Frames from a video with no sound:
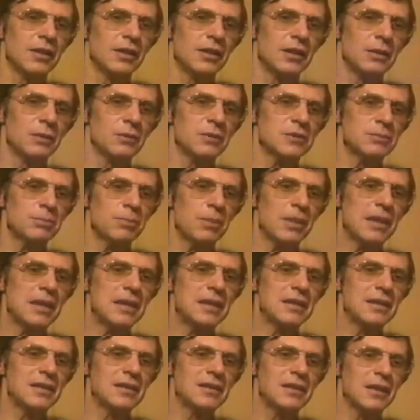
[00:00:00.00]
that was
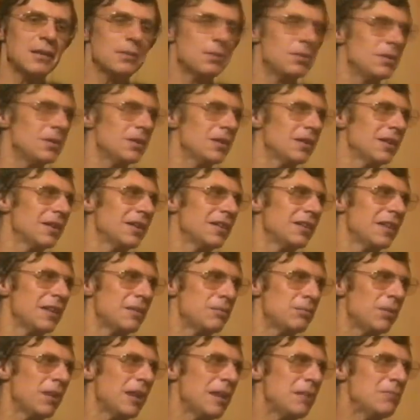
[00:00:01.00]
paid double. They
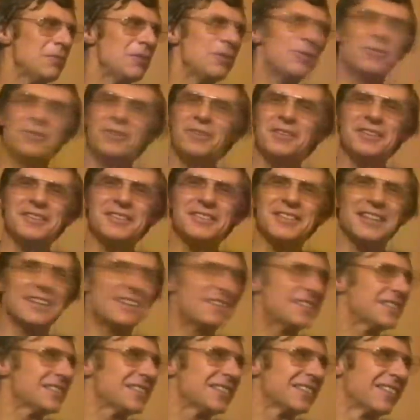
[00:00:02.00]
paid me for the
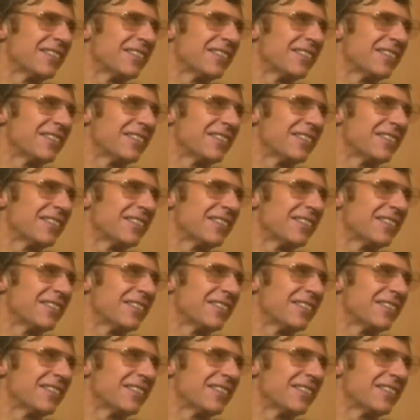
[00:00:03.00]
test.